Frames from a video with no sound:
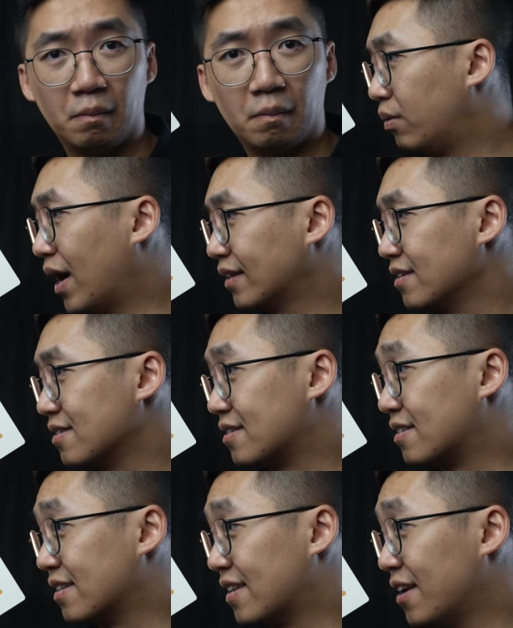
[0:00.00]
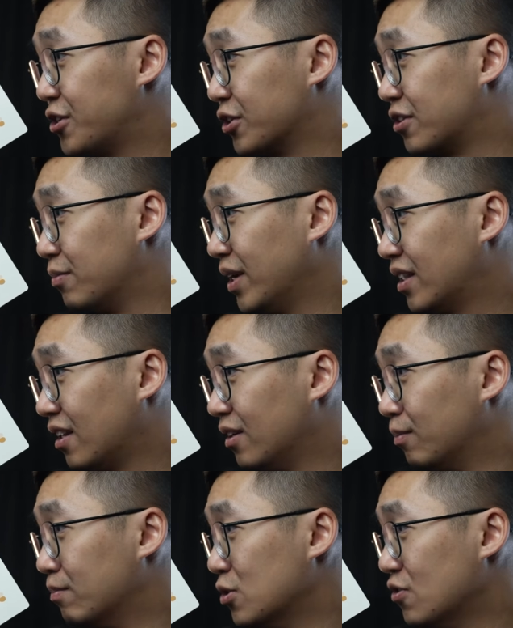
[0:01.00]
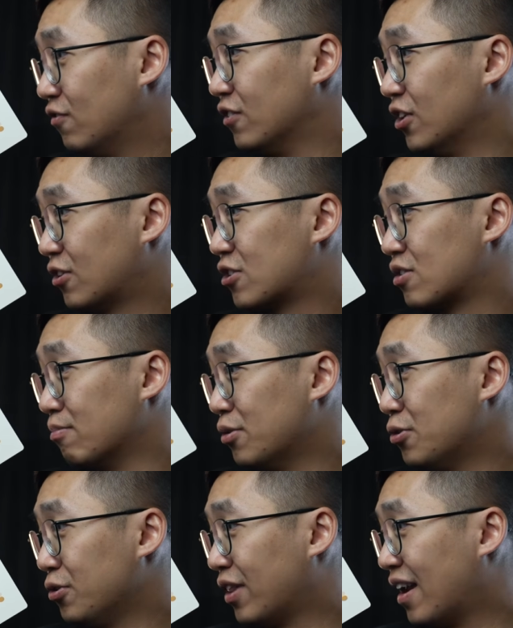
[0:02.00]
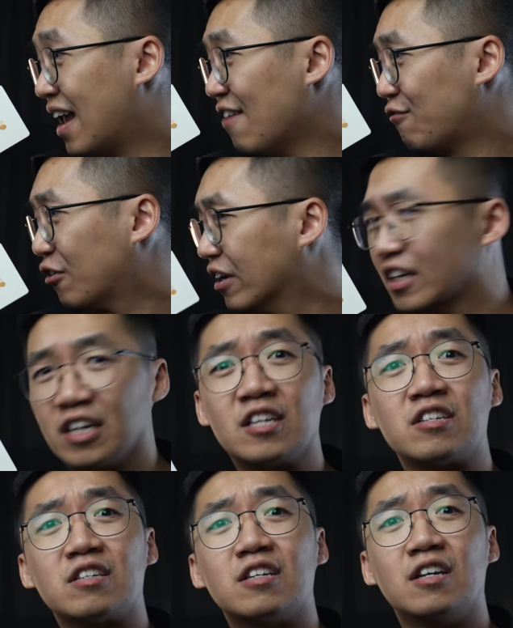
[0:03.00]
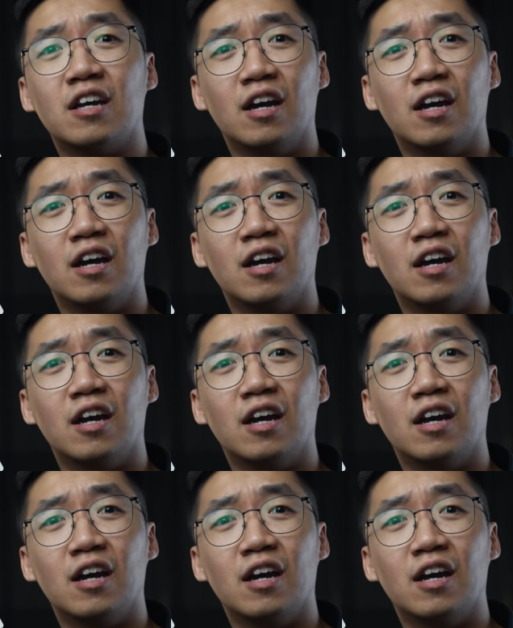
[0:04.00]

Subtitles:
Practice is essential to make the move look smooth and effortless.